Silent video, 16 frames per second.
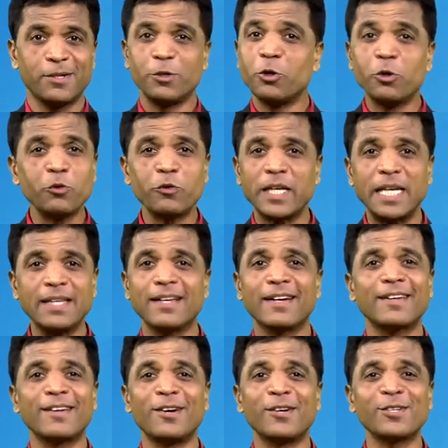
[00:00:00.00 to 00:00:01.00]
don't worry, they
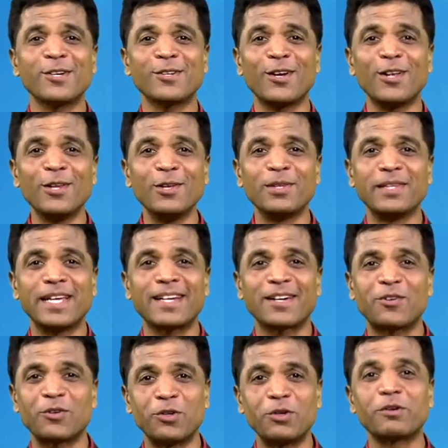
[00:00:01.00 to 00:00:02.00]
are not at all
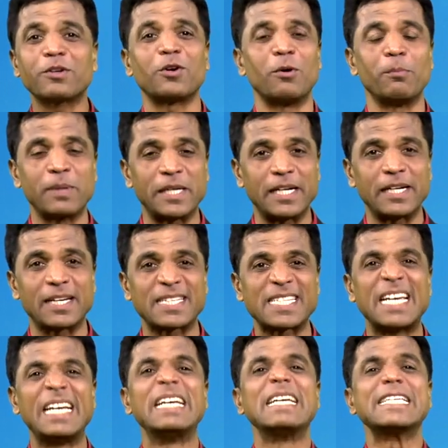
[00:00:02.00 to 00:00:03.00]
your
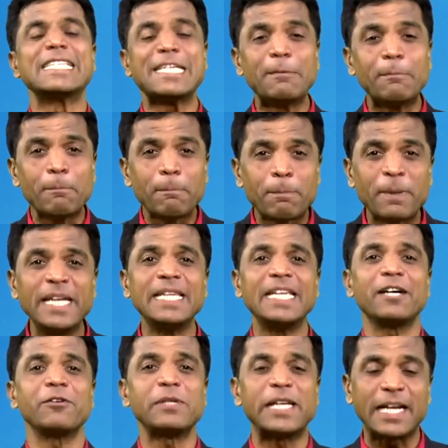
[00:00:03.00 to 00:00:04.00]
competitors. Simply
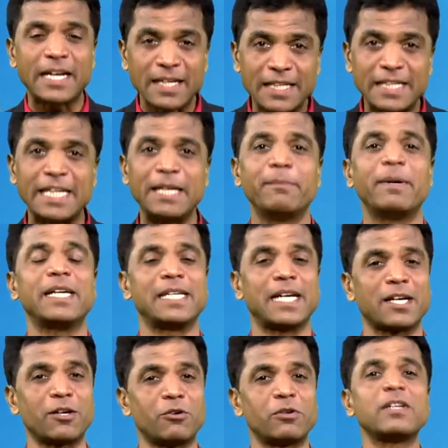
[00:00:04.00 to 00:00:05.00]
they have taken the Demat
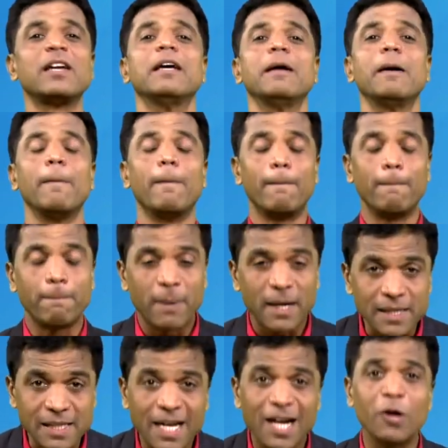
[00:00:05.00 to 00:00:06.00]
account,
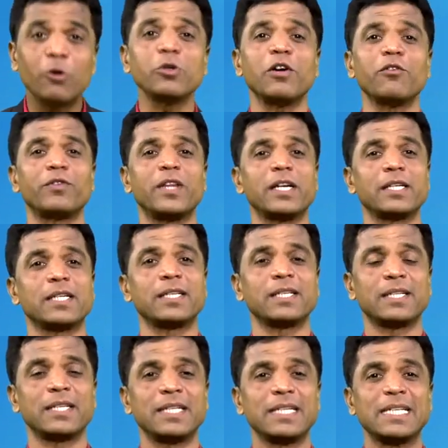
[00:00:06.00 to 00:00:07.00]
but out of that,